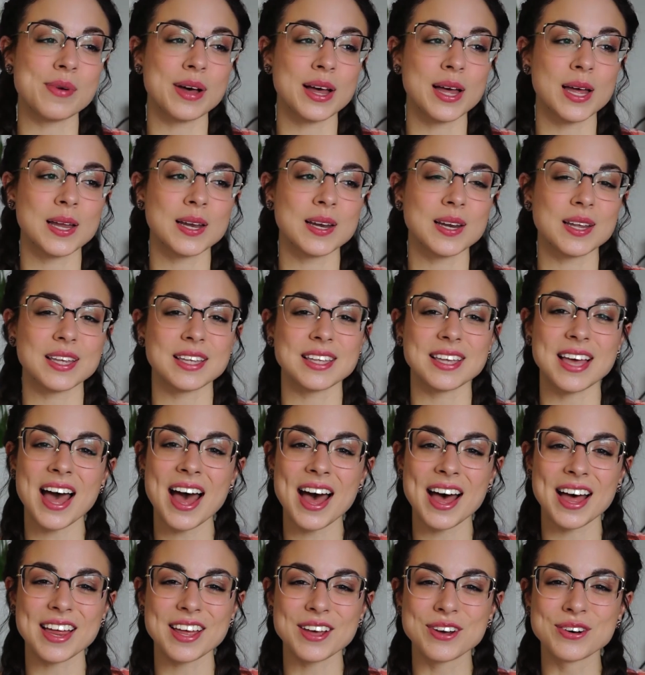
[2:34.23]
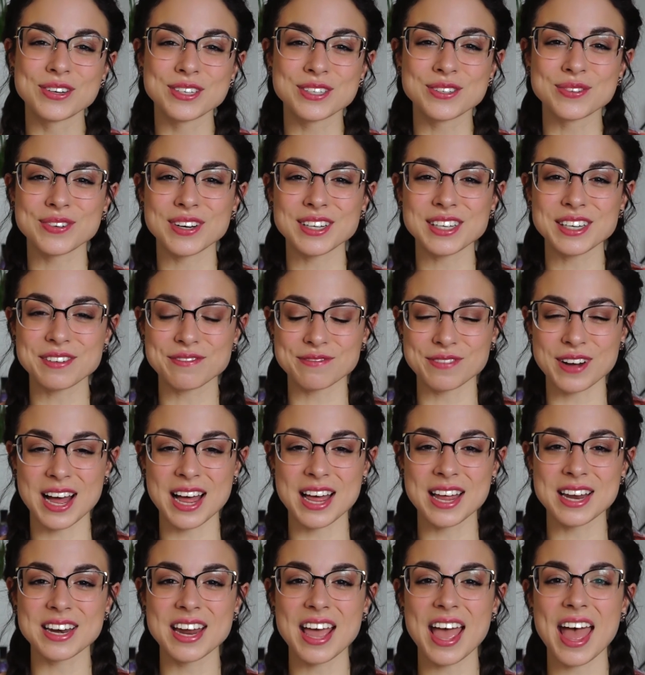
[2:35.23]
But yeah, it was really
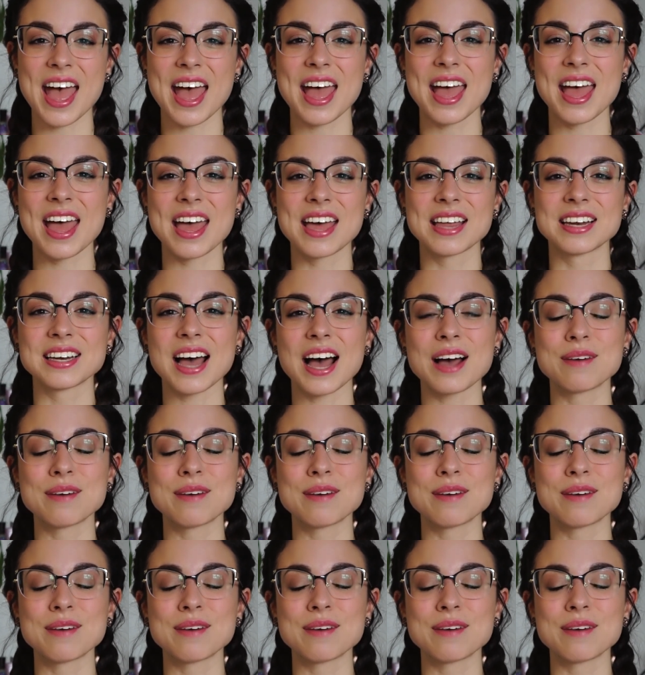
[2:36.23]
fun and